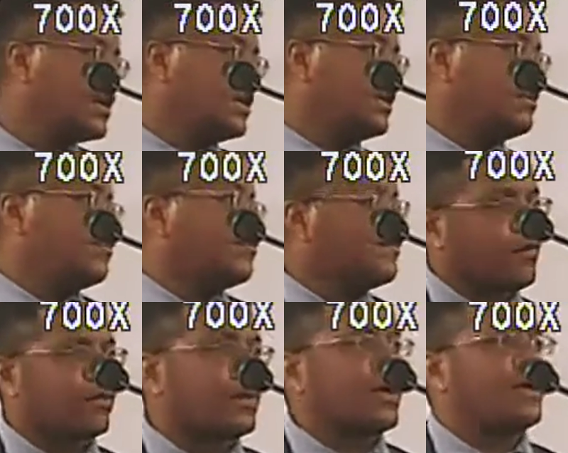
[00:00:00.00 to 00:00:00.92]
if
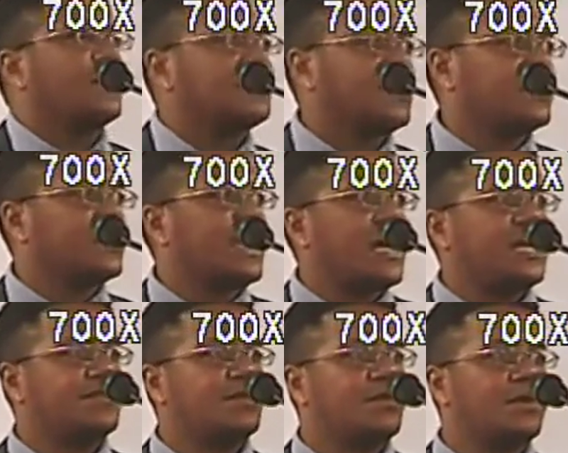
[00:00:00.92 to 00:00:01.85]
Fort Lauderdale took the
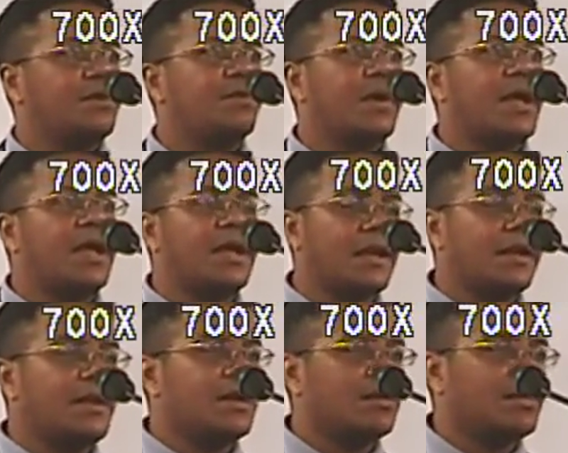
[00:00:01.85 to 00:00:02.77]
gospel and and you know